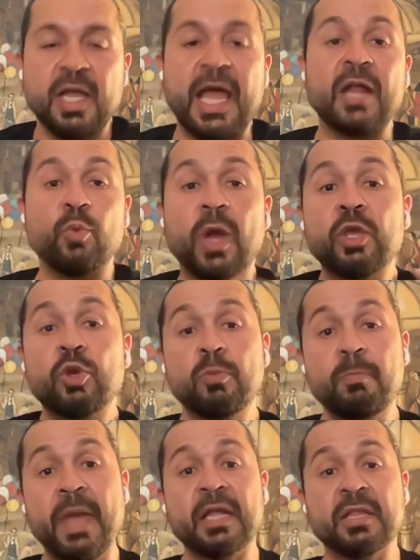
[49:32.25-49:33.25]
And when you
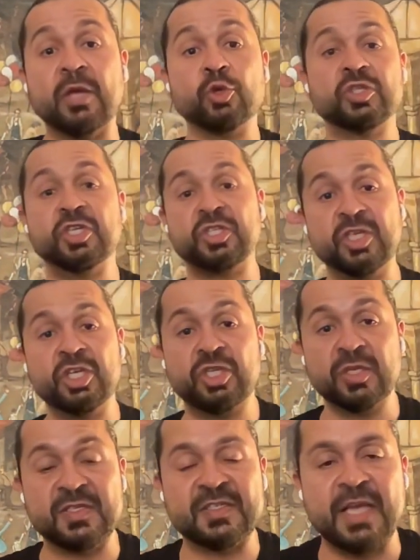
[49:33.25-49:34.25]
make those
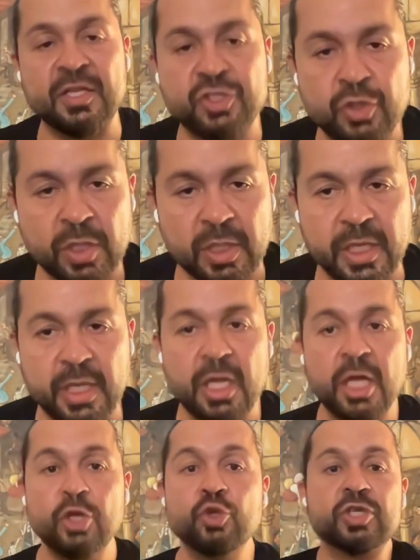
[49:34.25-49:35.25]
decisions centrally,
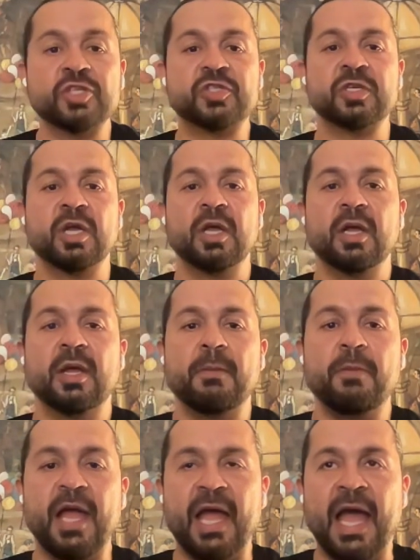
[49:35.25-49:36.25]
you
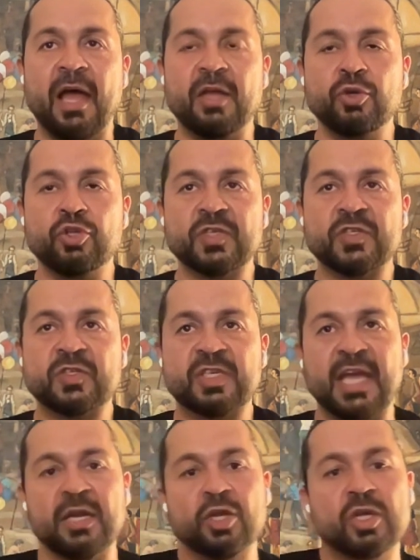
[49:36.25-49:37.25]
just
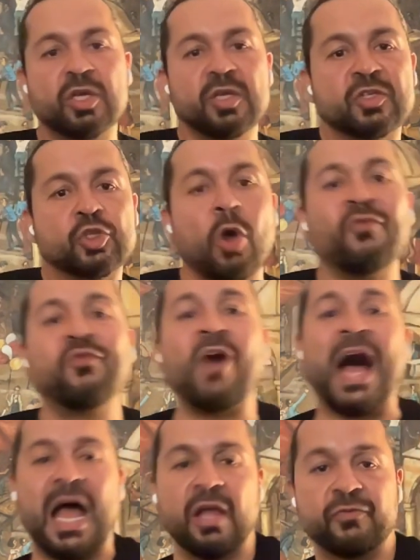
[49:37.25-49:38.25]
can
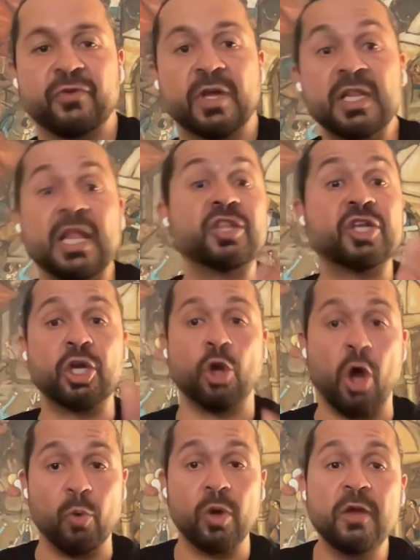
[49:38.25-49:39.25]
survive, not grow.